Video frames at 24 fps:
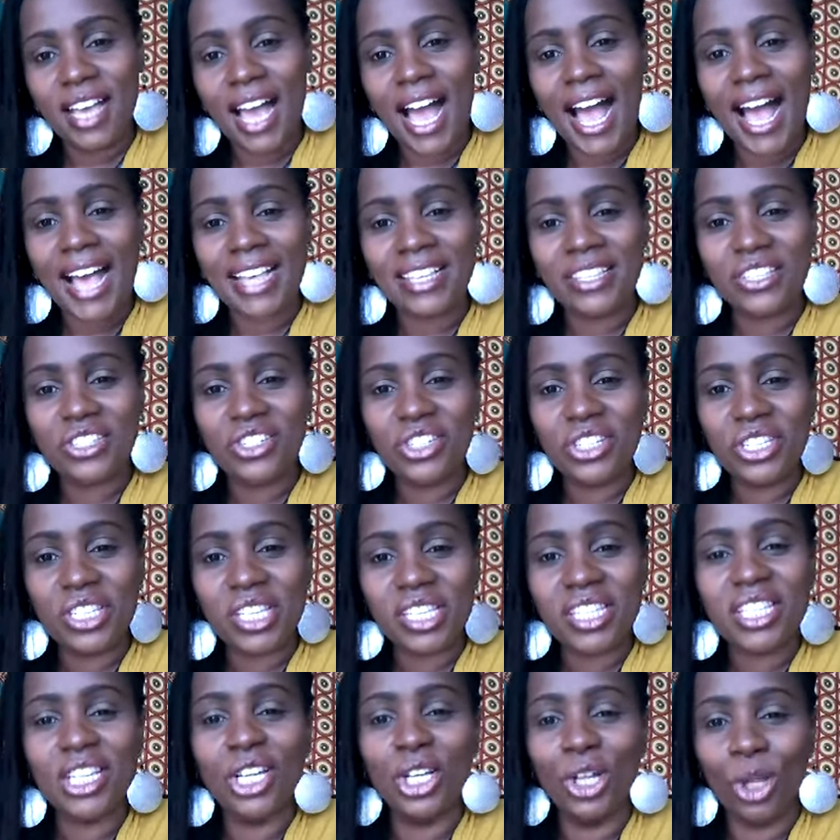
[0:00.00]
ask
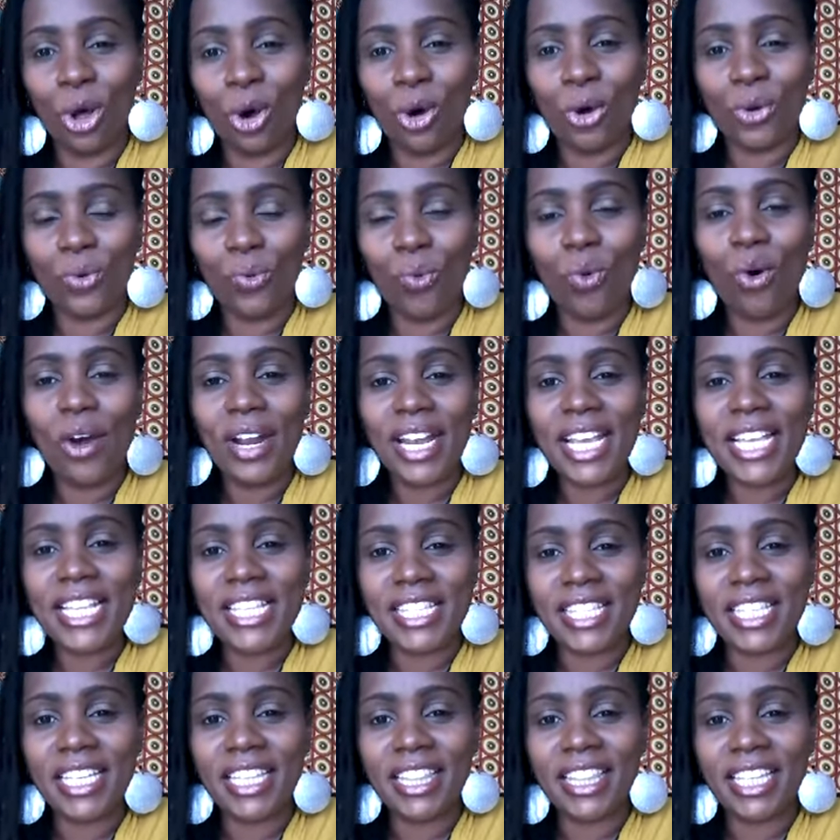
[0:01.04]
Jesus, Lord, what
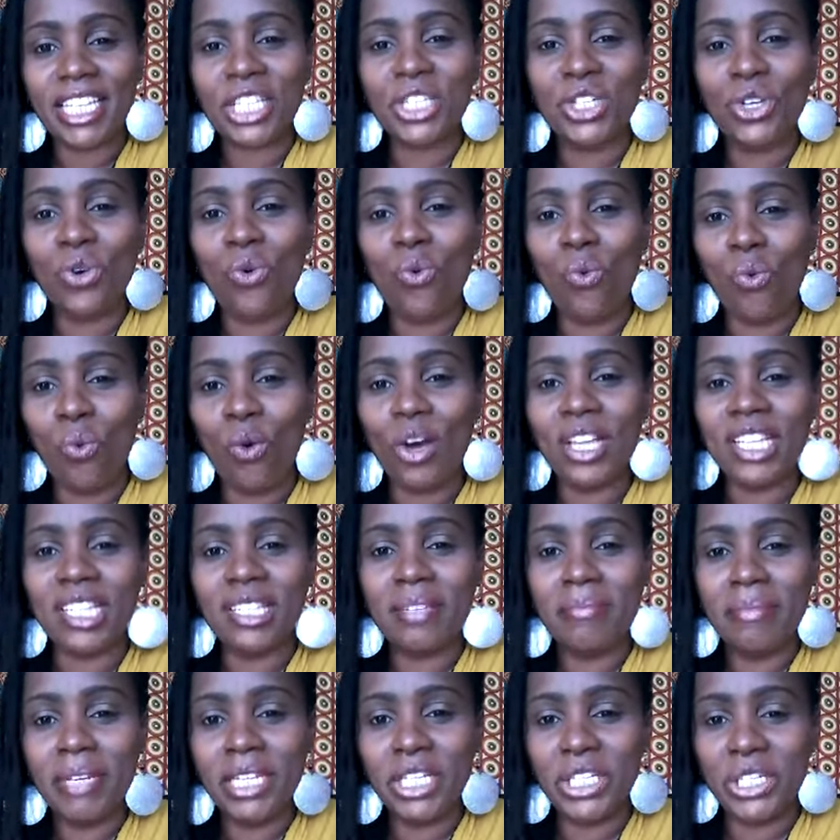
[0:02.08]
is it that you want
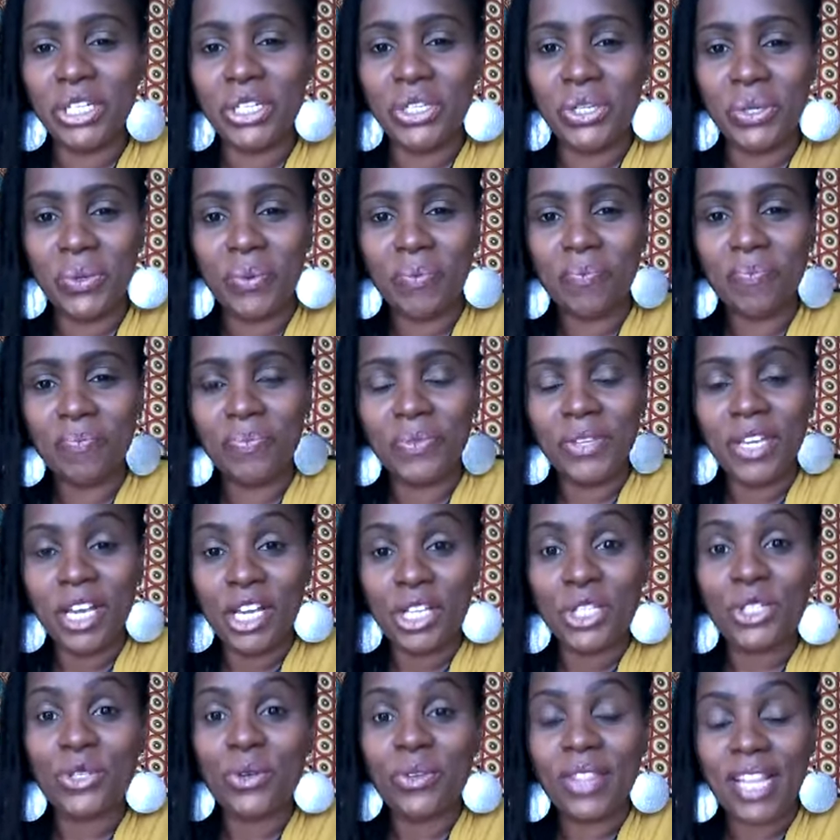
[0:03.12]
me to do
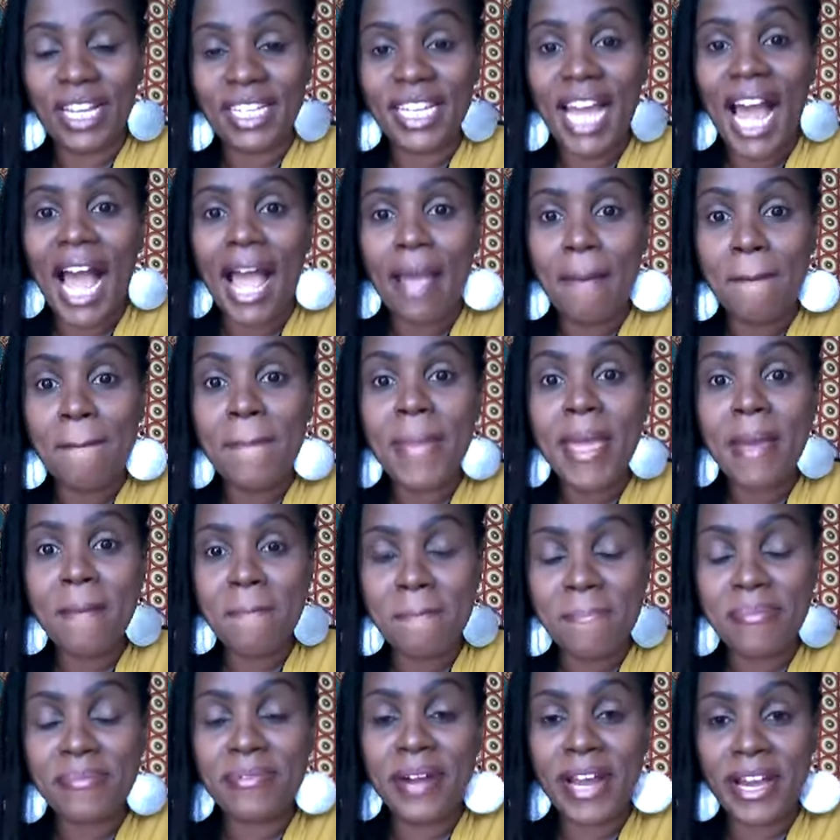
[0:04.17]
so that I may
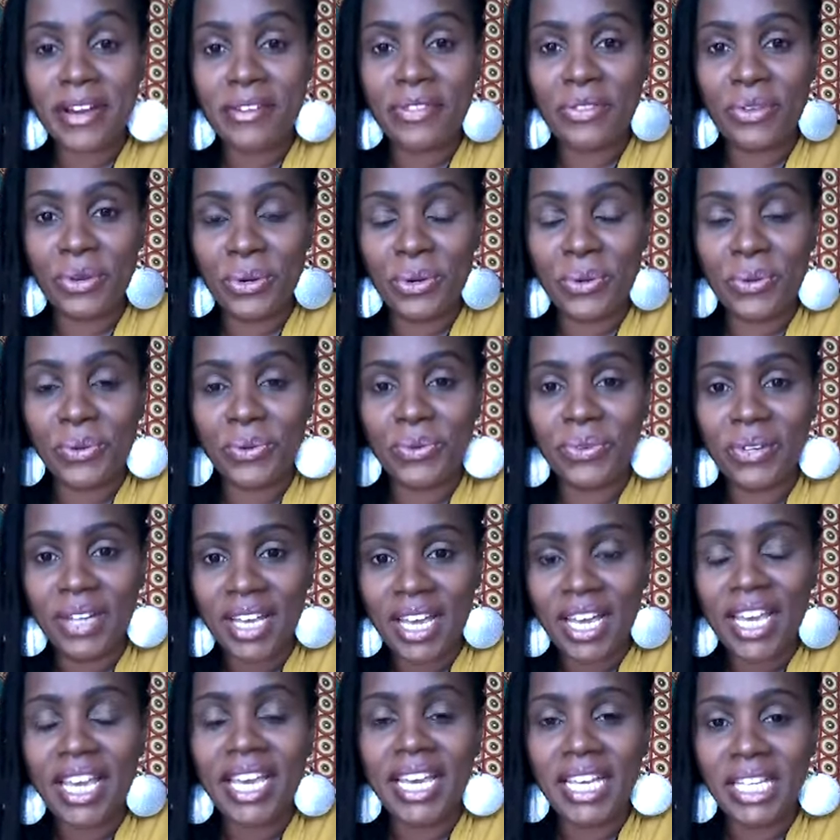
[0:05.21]
break through
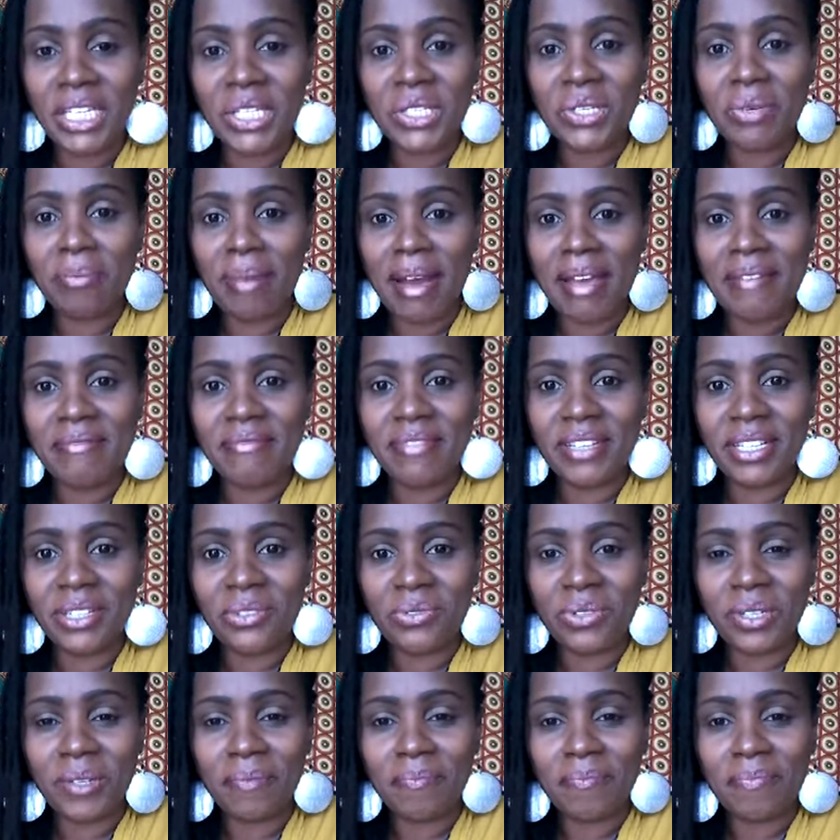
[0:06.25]
into my
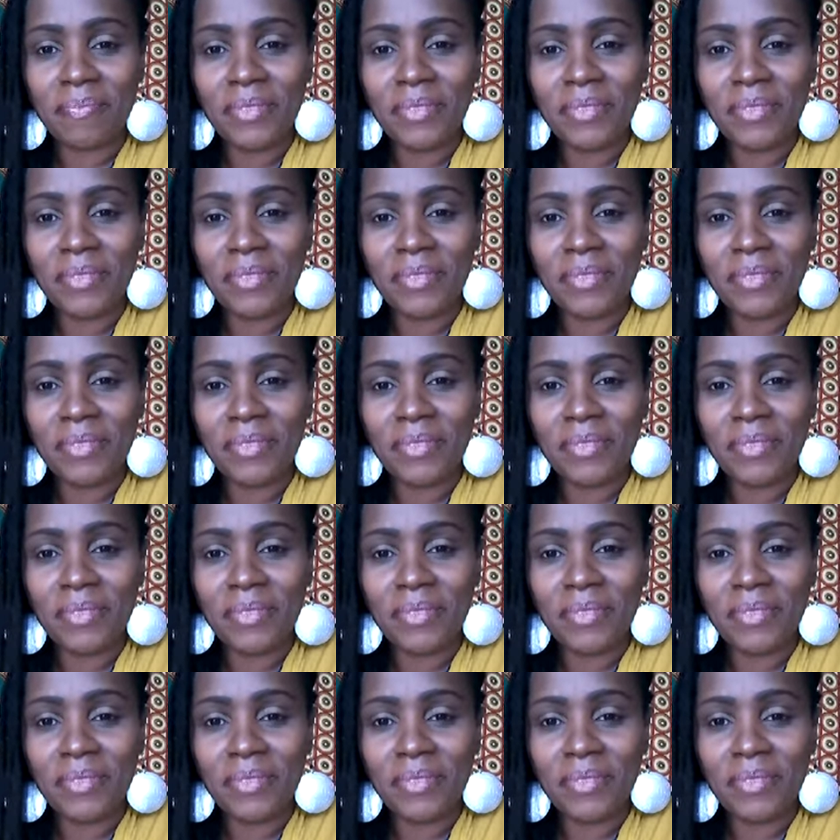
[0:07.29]
victory?